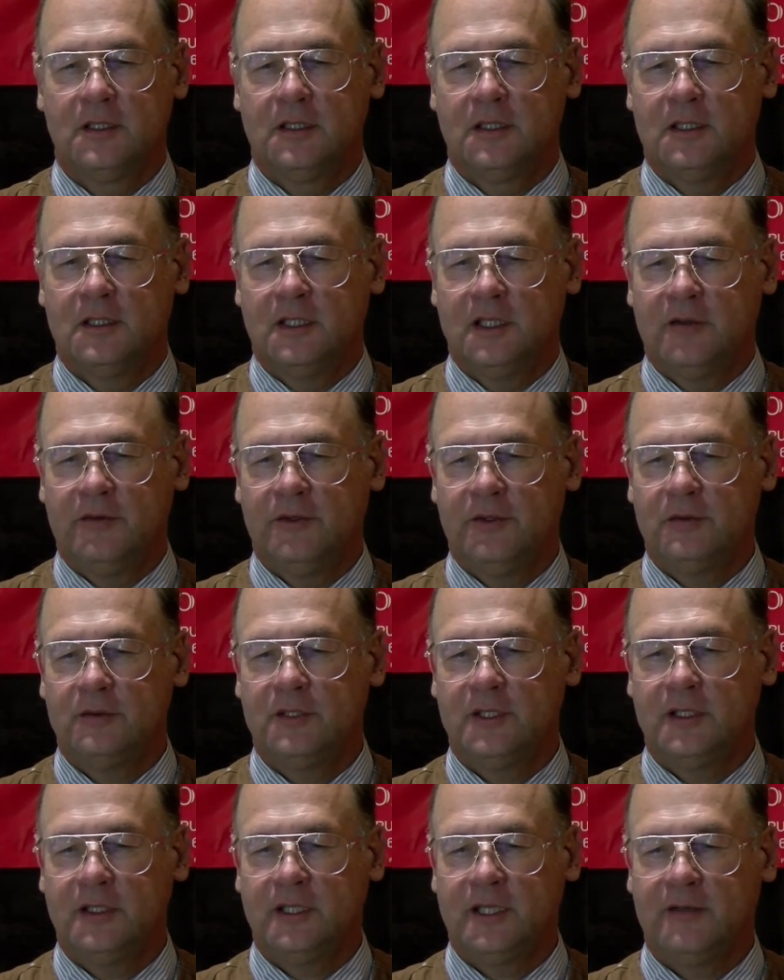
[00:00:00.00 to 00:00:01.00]
If you
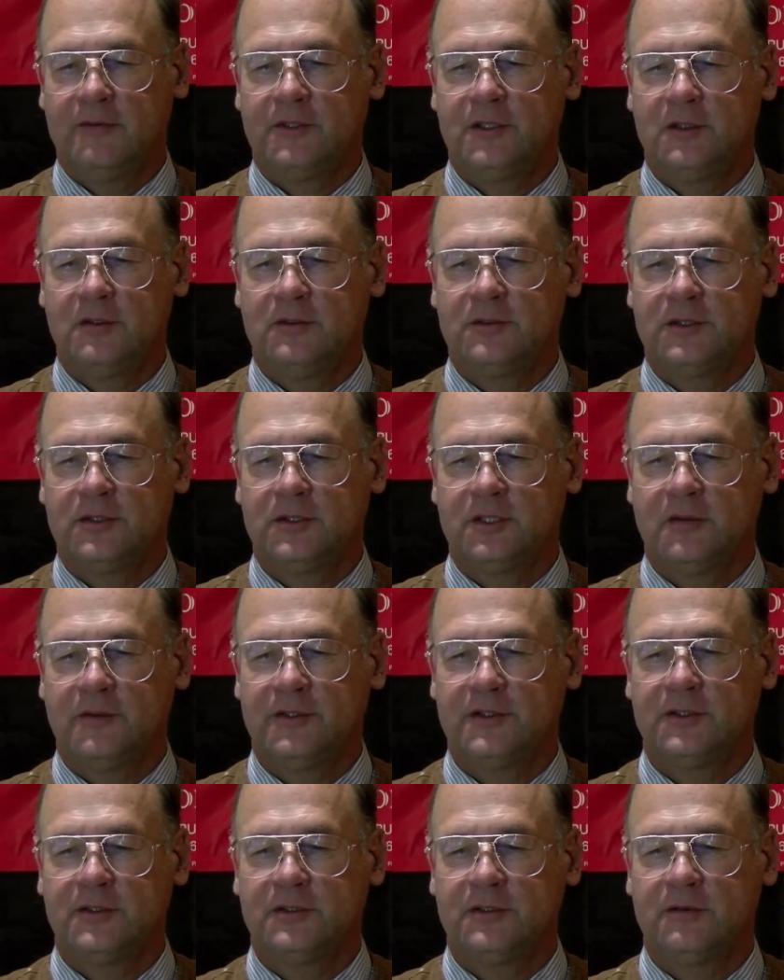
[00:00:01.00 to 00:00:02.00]
did have to use the
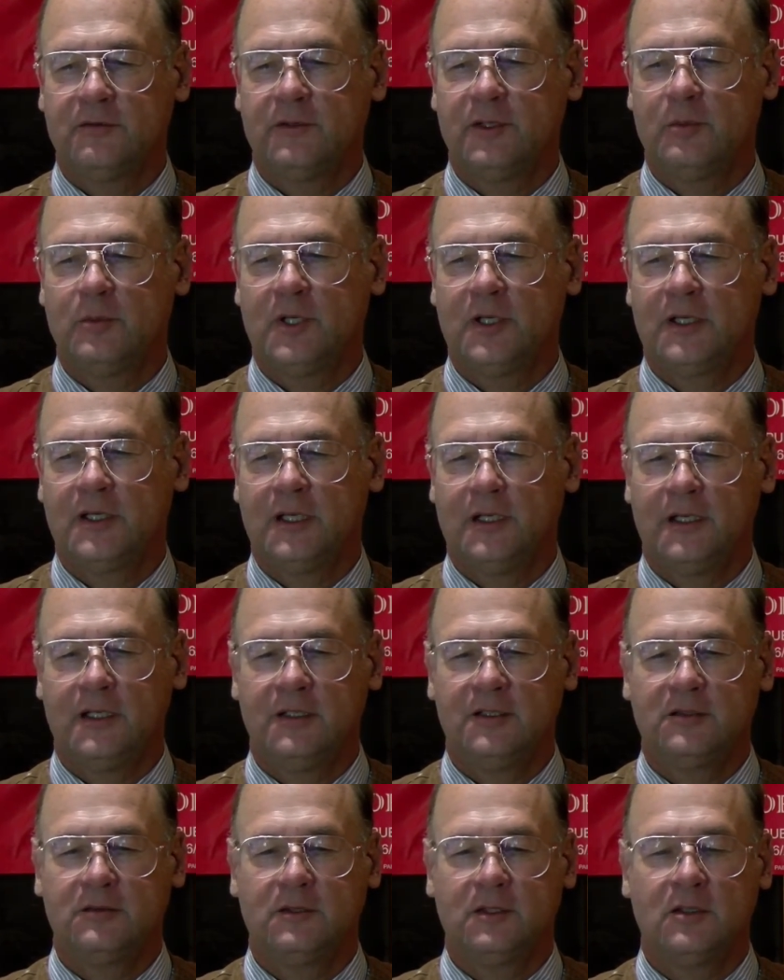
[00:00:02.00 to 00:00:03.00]
services of Fremont County
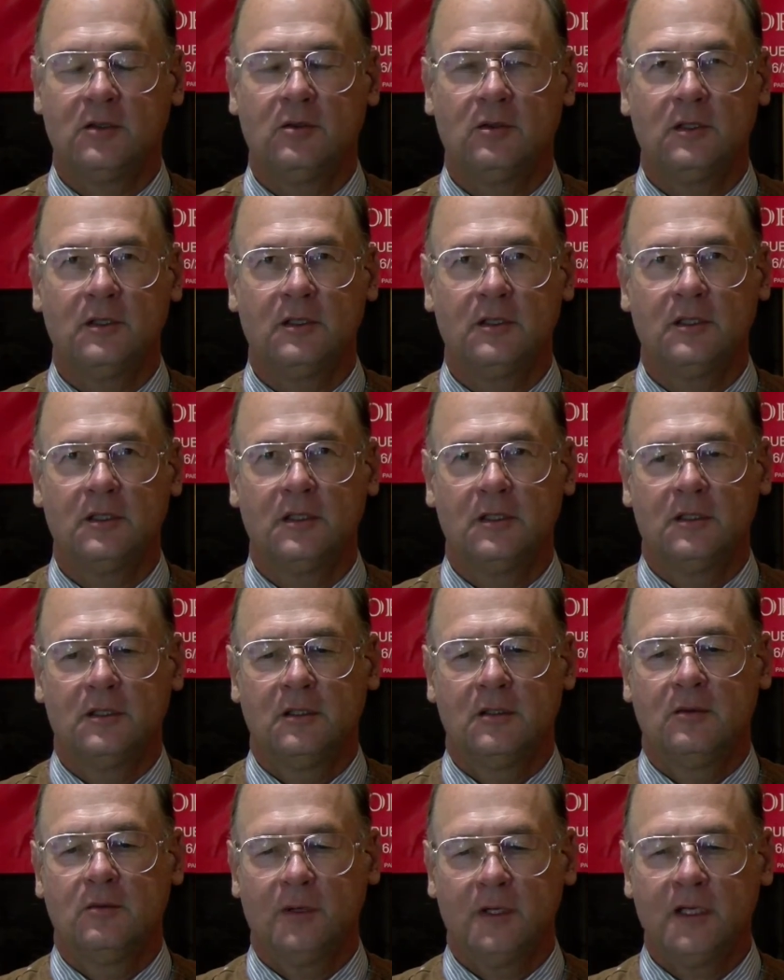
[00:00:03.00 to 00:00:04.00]
District Court,
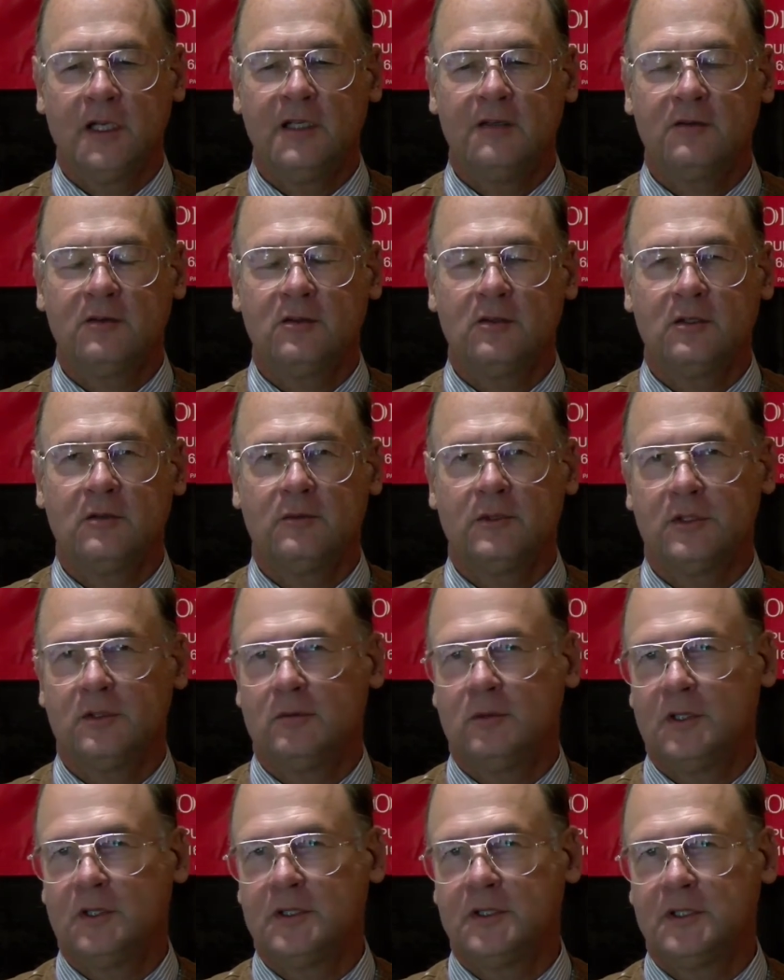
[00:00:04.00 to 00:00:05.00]
what kind of court would you
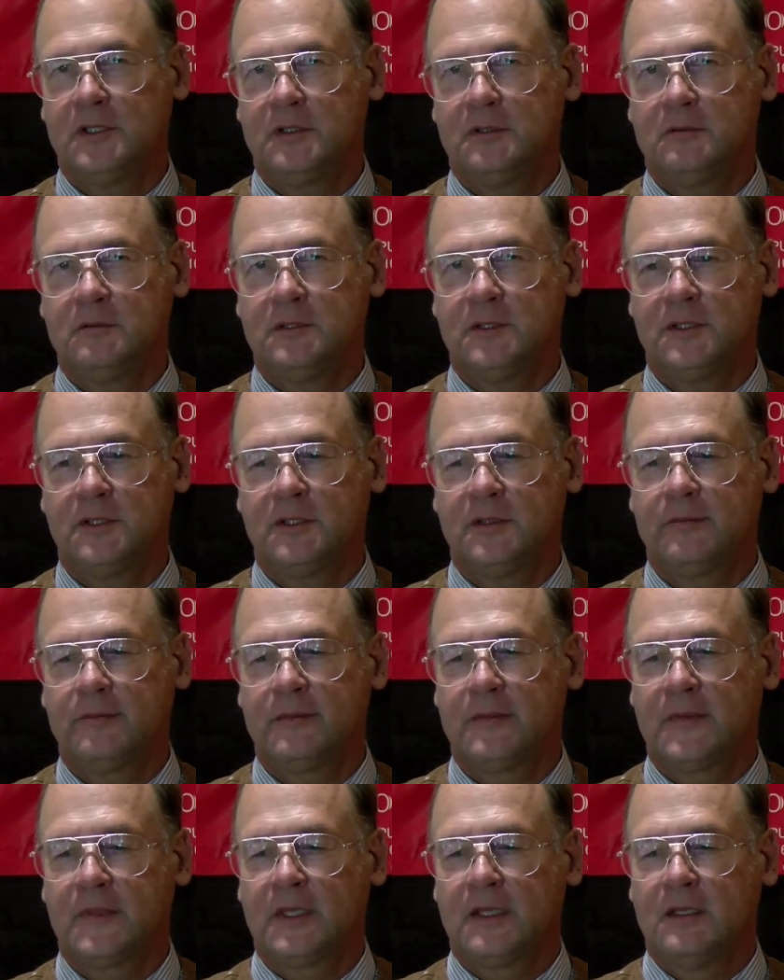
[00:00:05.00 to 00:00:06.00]
want to deal with?
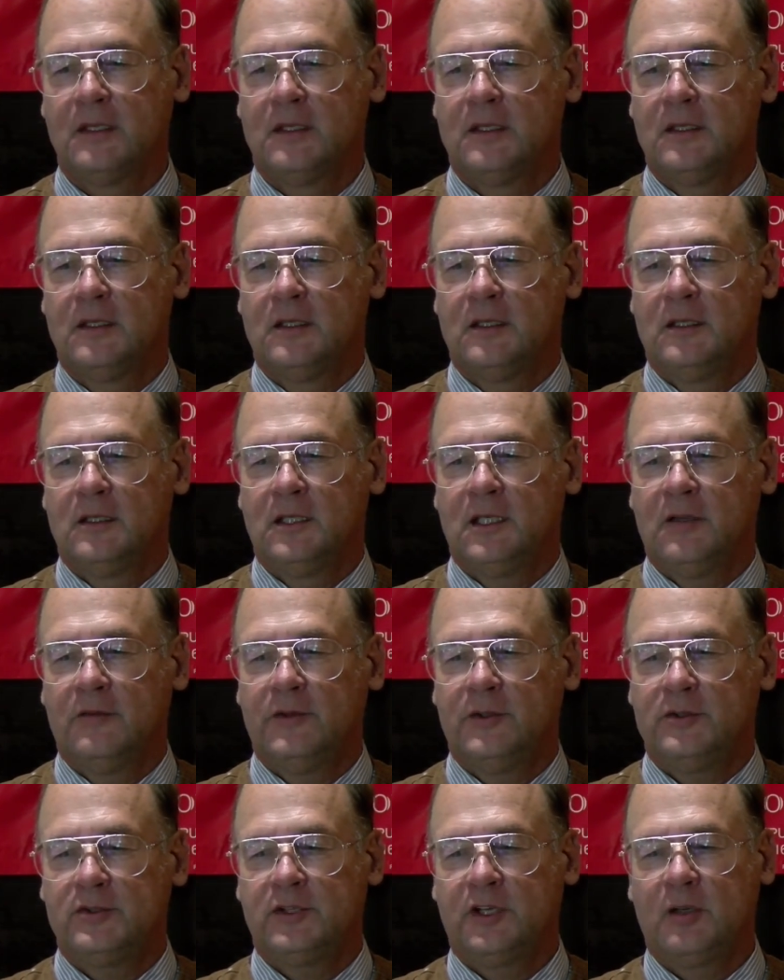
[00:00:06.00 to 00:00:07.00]
If
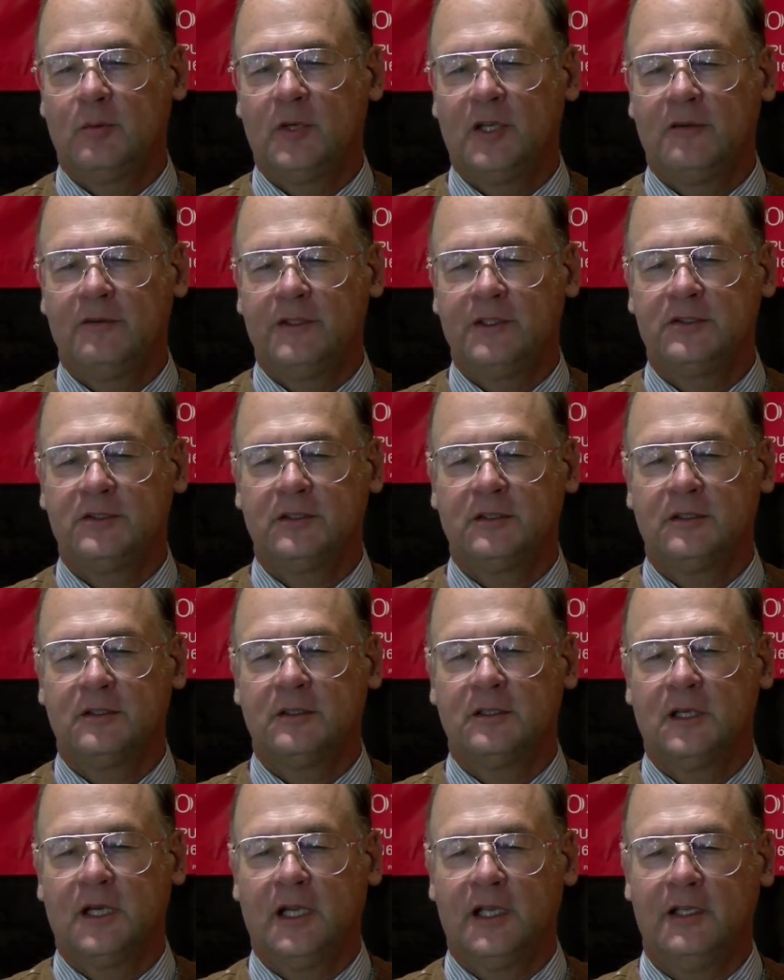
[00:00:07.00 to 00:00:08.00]
you share my
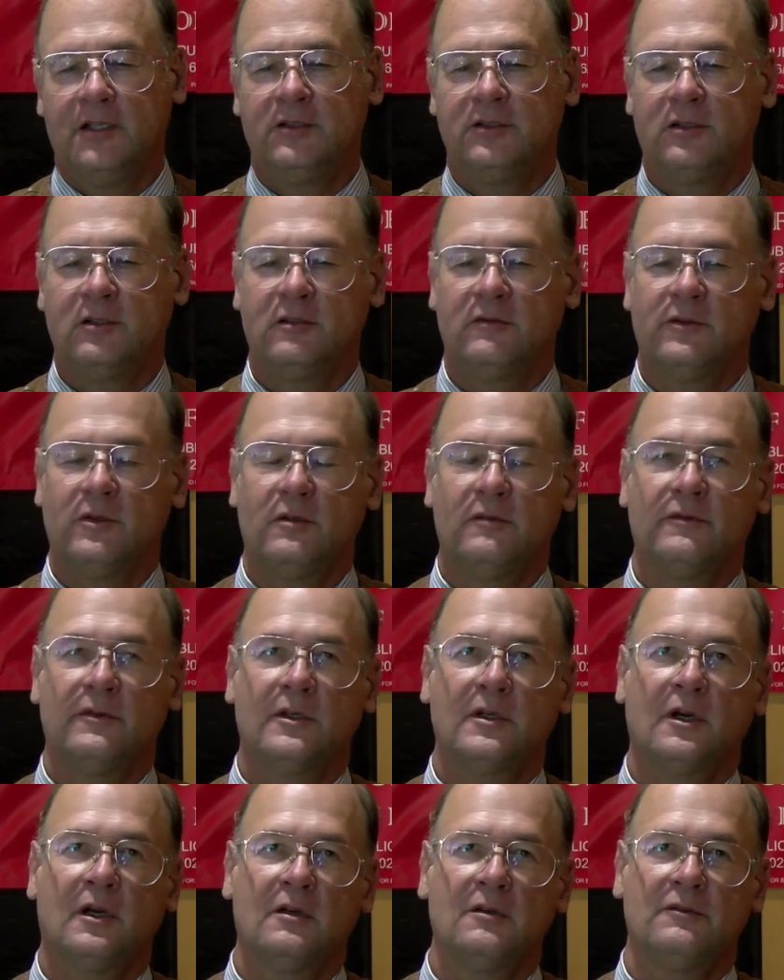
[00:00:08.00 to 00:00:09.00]
vision, I ask you to vote for
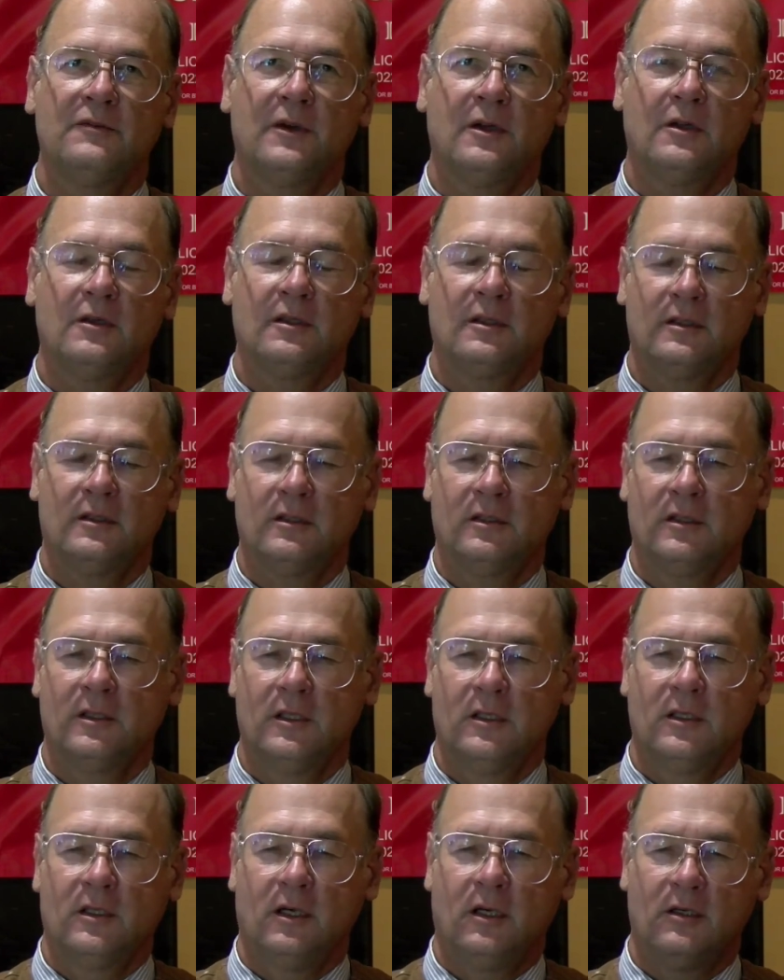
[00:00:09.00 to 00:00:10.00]
Karl Falken
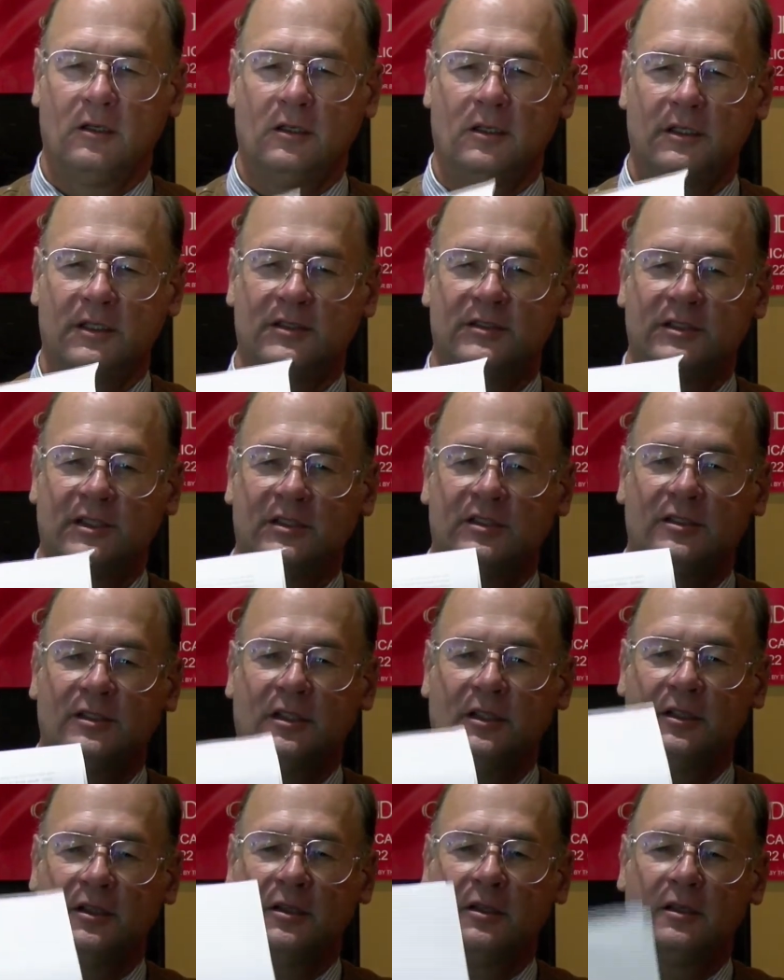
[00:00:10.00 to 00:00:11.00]
on August
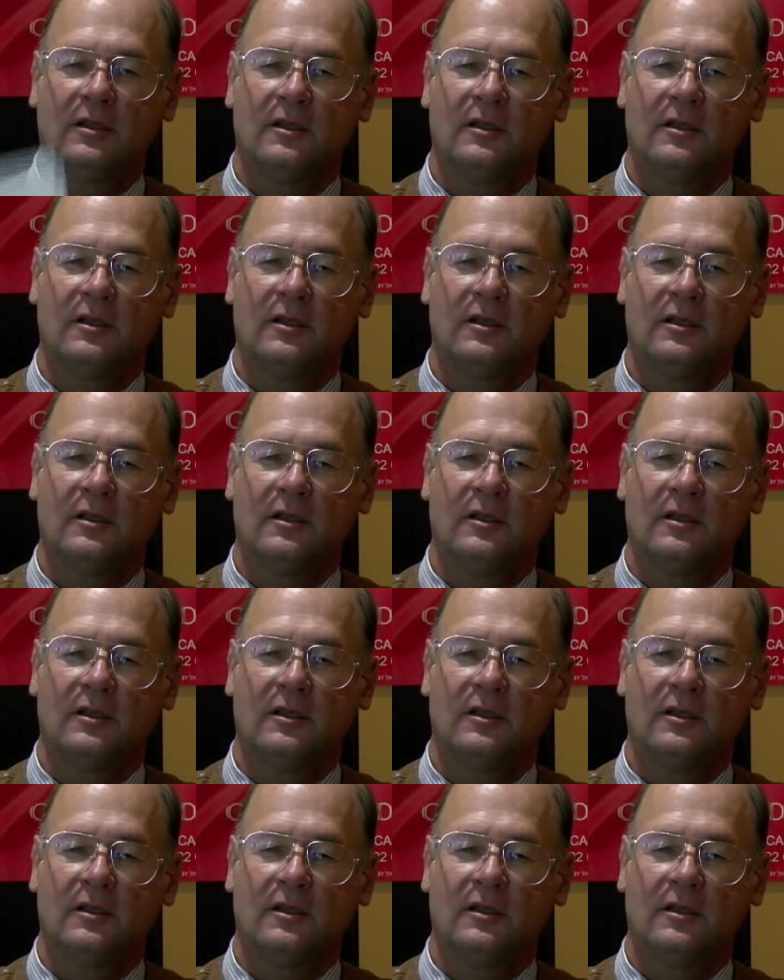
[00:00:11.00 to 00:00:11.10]
16th.